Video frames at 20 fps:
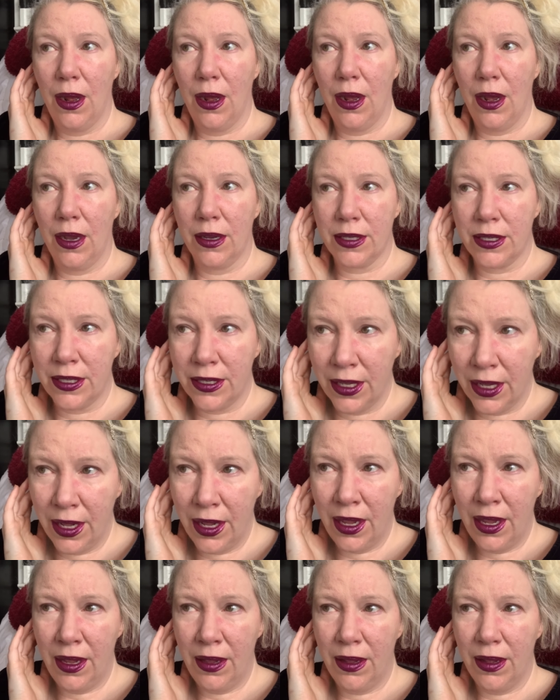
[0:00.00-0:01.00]
a
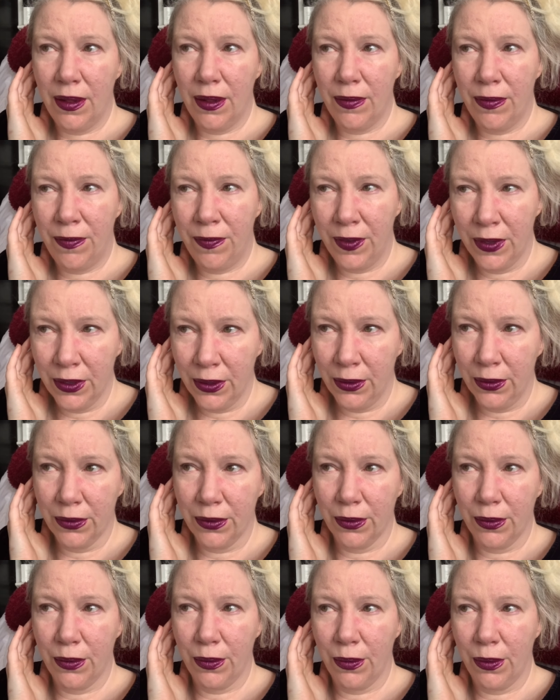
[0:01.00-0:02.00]
city filled
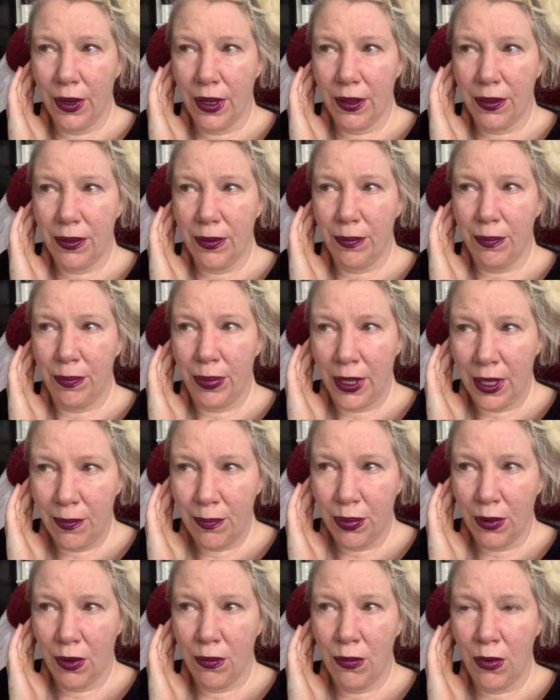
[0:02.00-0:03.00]
with
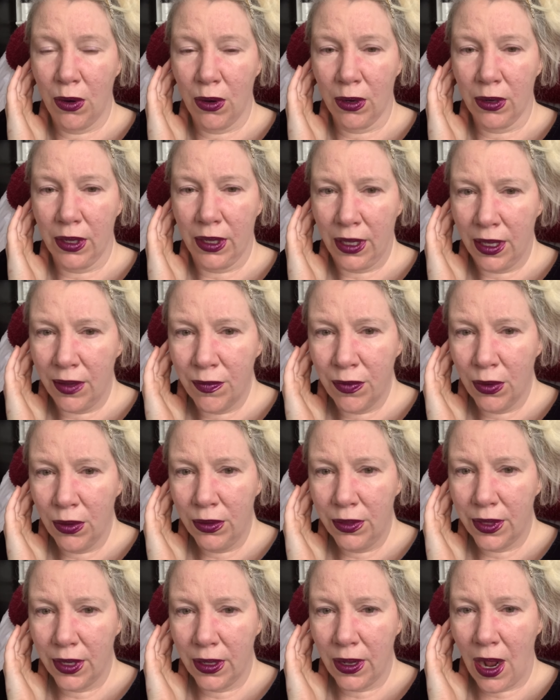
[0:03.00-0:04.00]
people more evil
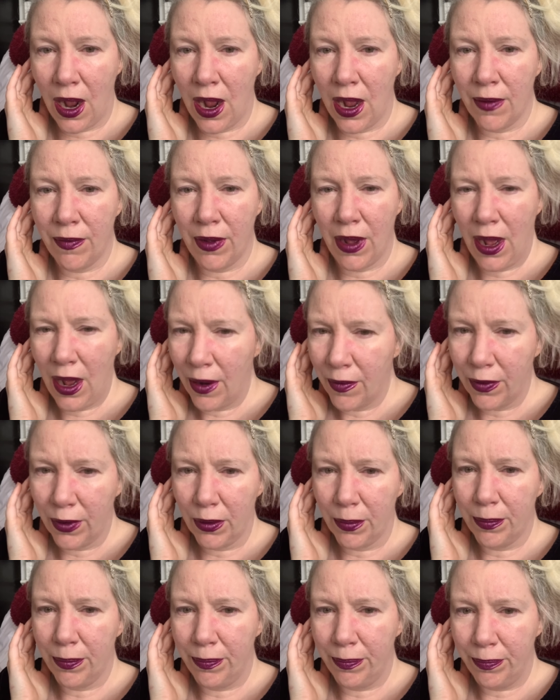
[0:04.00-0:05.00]
than I've ever
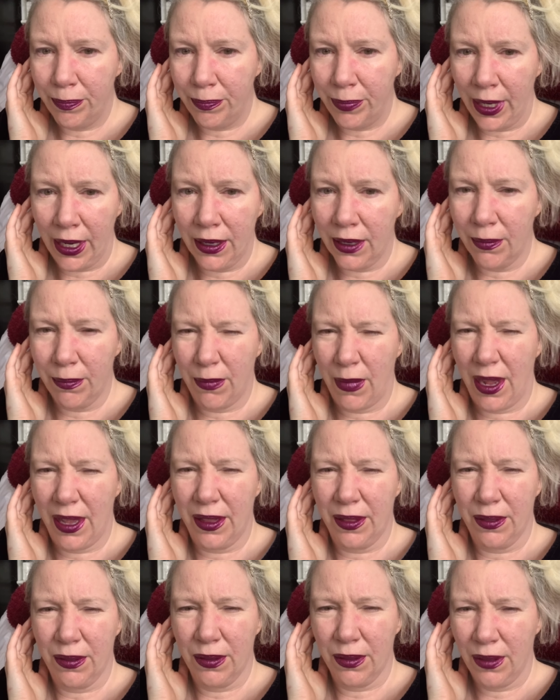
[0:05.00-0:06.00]
been in my
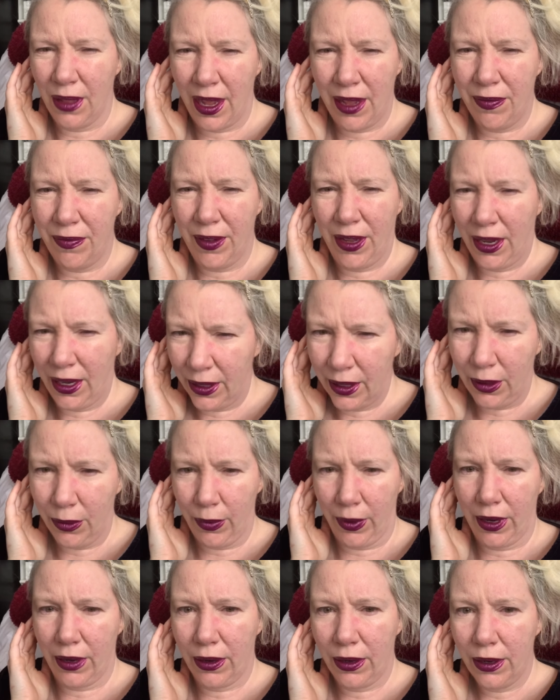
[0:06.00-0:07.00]
life
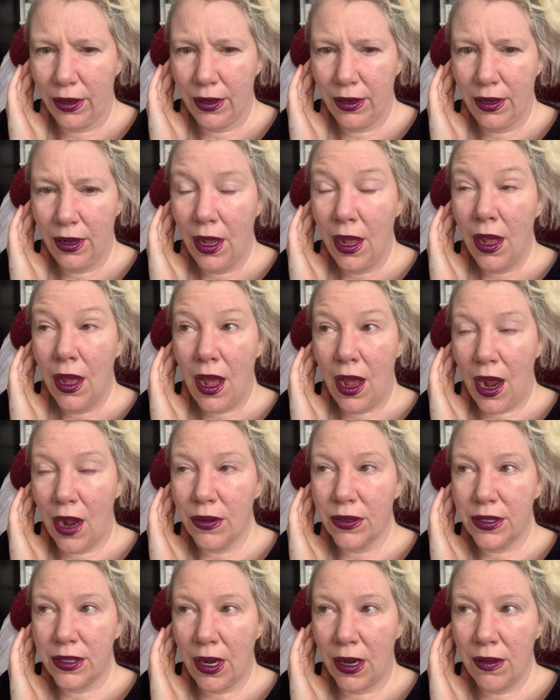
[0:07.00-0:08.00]
anywhere.
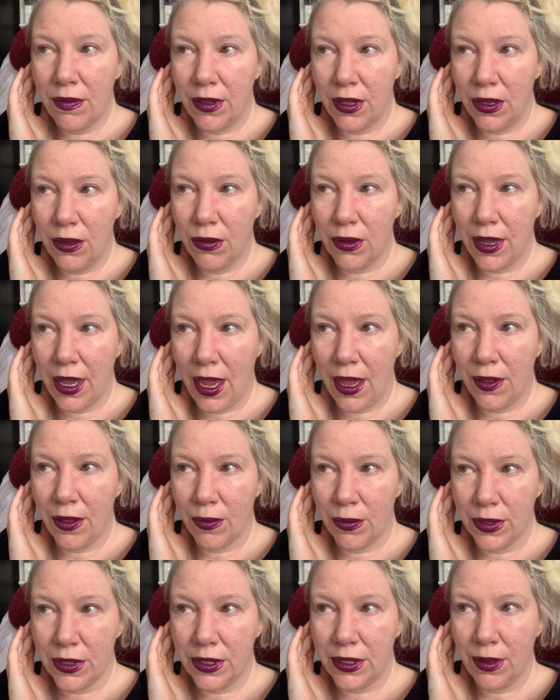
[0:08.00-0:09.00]
Outside of the UK, there
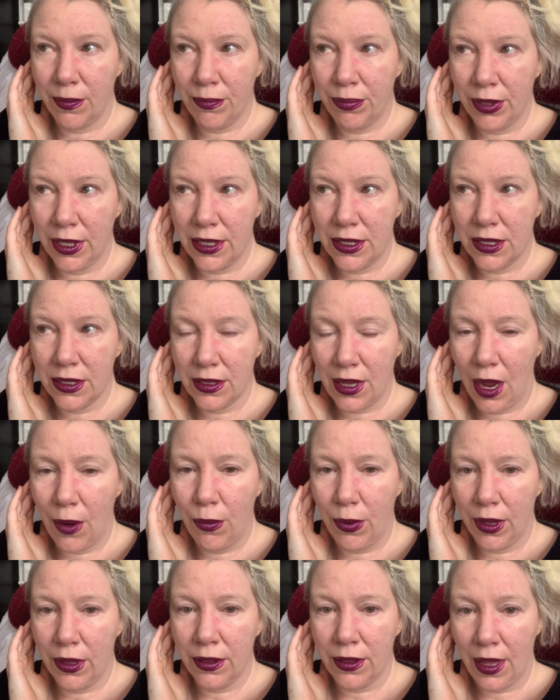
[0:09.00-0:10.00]
was some places I
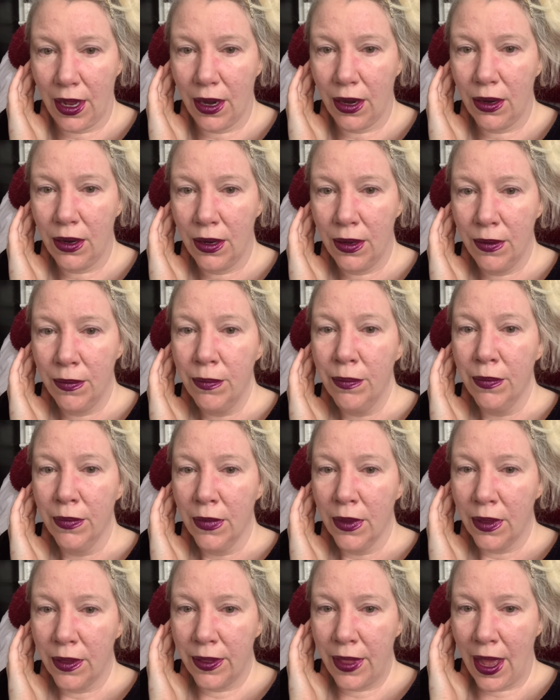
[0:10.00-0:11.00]
went there
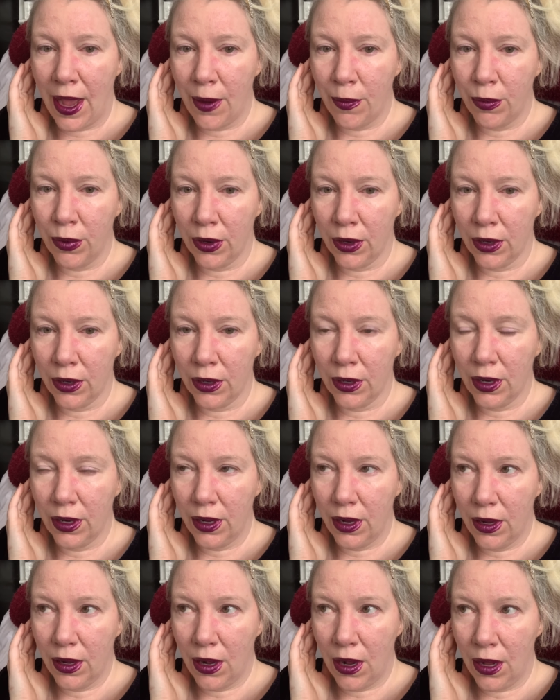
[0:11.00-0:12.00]
that were
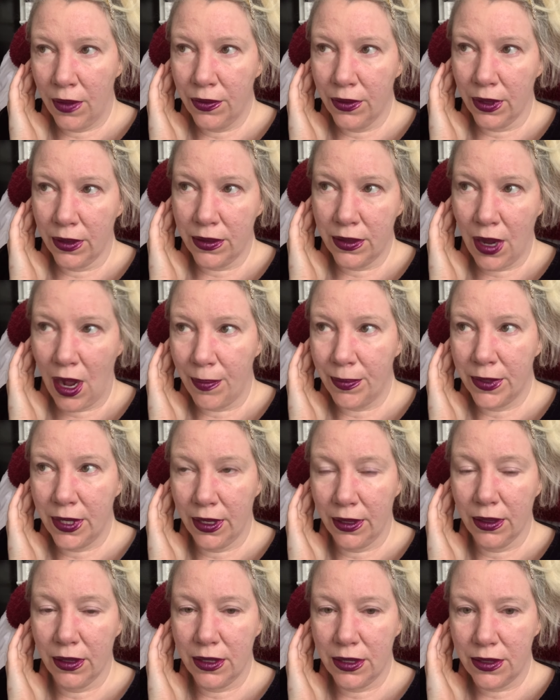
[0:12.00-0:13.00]
on the top
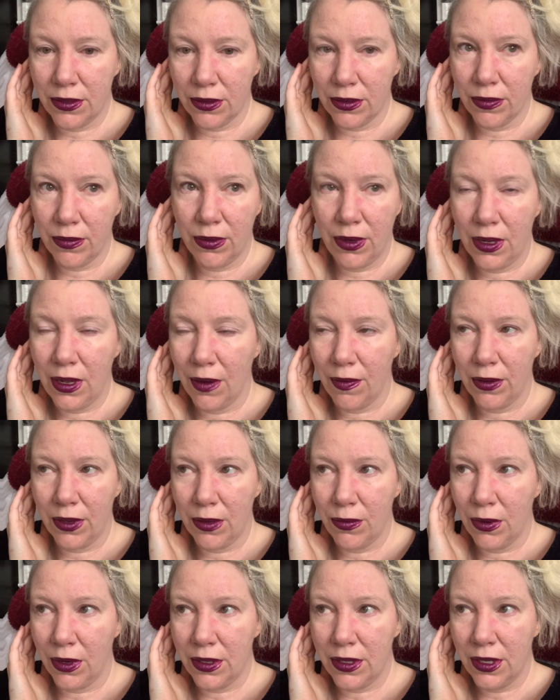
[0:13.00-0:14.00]
10 list or whatever
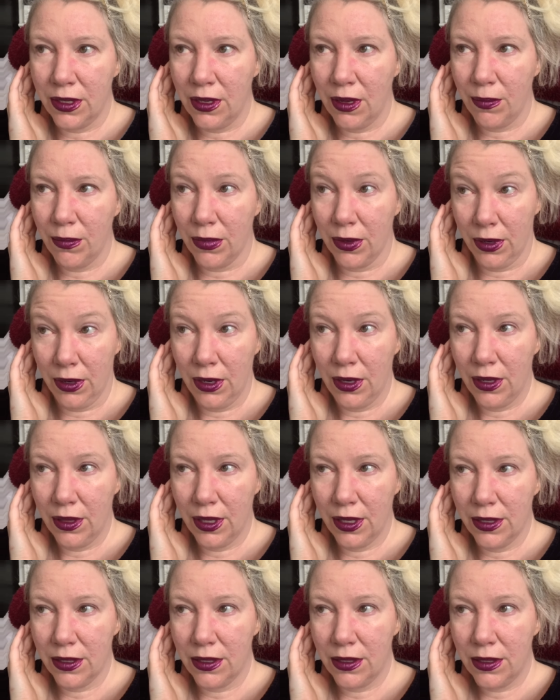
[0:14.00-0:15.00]
you want to number
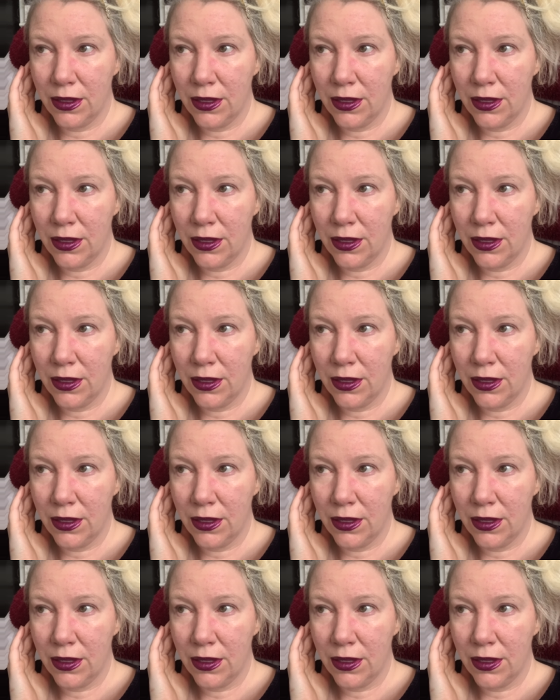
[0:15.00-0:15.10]
this.